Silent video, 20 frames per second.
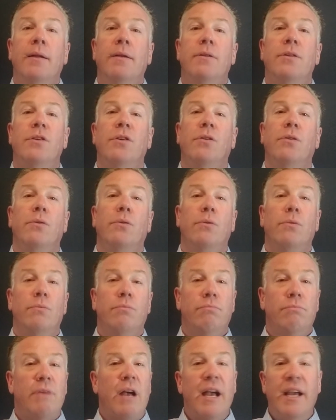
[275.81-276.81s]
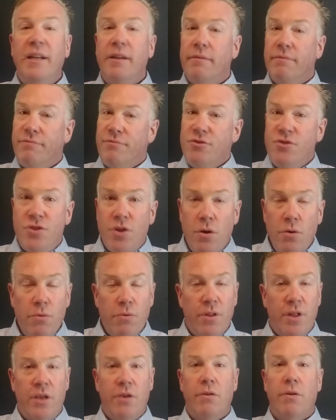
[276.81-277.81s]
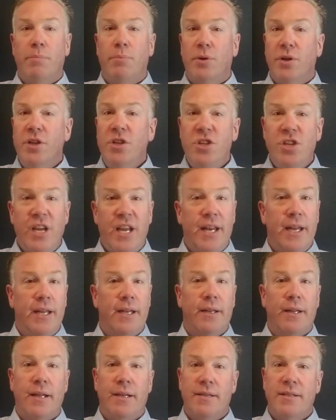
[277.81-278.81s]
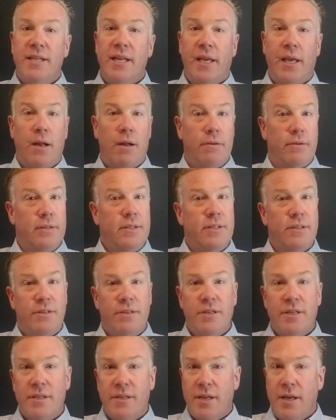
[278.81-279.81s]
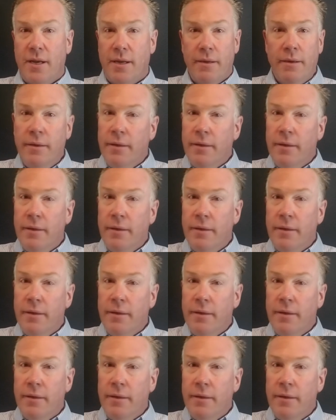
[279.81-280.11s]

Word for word: to kind of show that you appreciate it and say, you know, this is just a,